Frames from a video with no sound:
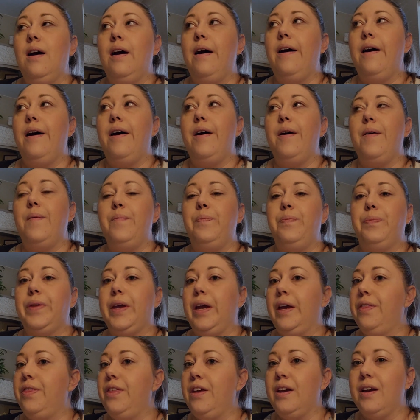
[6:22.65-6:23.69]
Um,
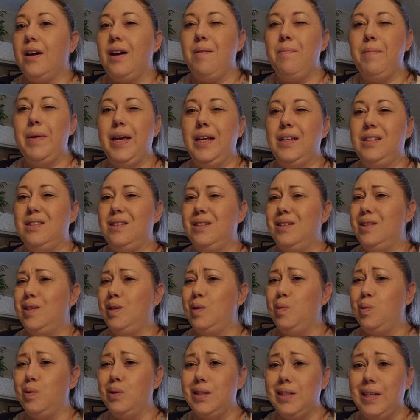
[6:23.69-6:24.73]
I think I made
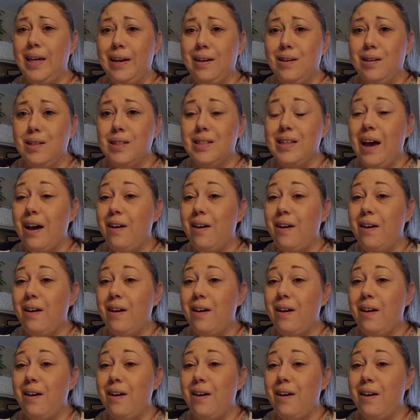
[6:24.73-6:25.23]
two sales